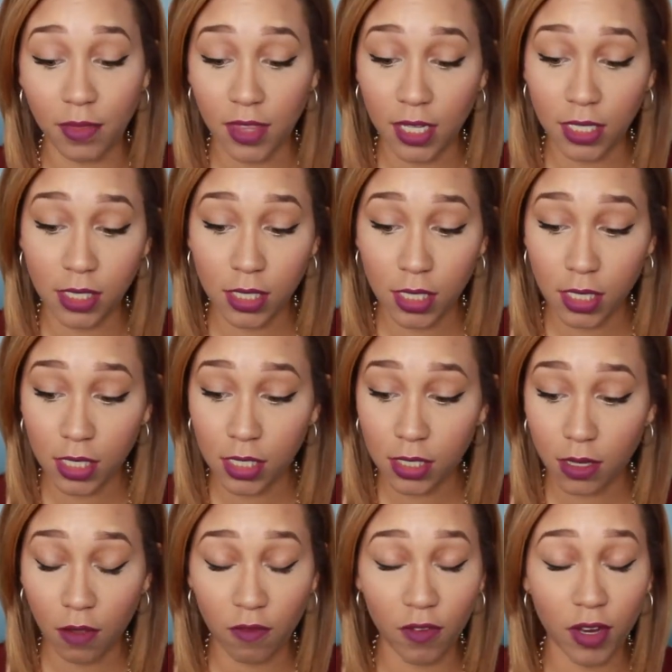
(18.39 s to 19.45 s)
this
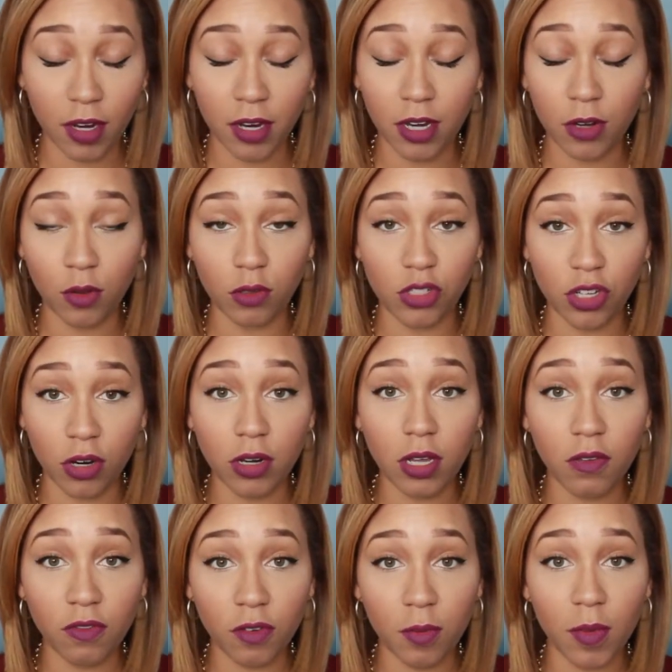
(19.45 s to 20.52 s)
is a very new
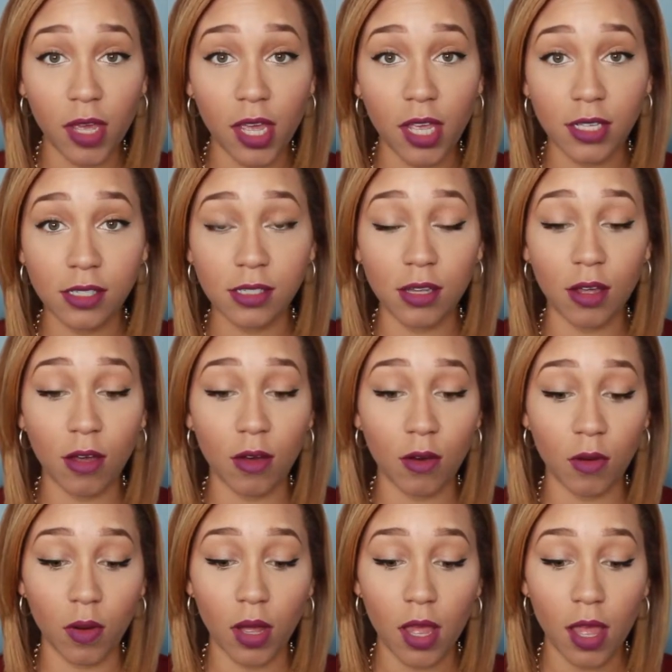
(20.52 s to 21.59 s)
journey for me.
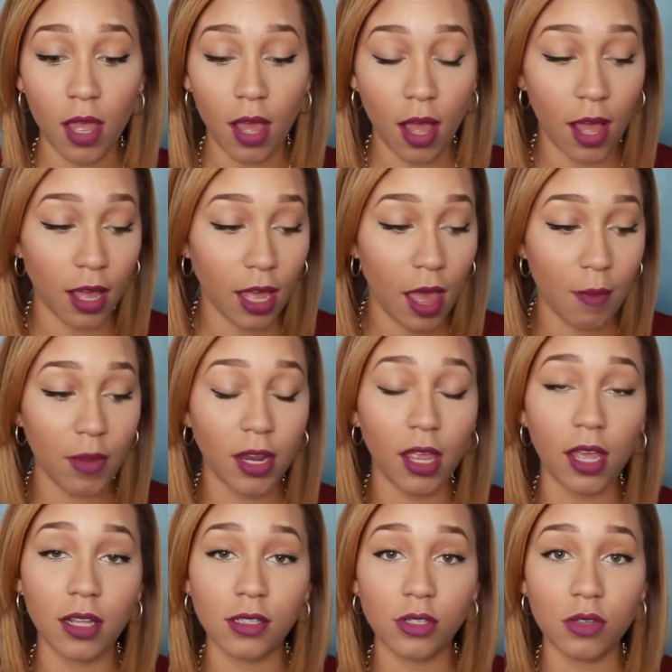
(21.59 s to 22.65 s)
So coming
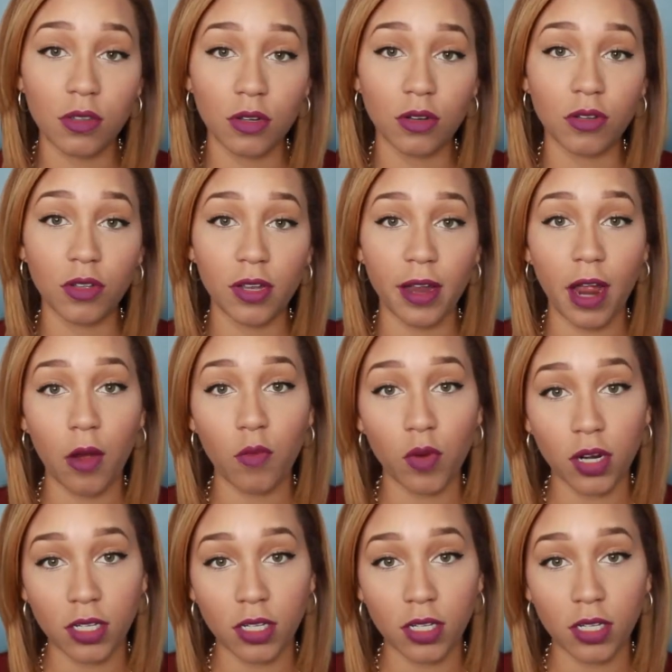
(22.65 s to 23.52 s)
into the new year, I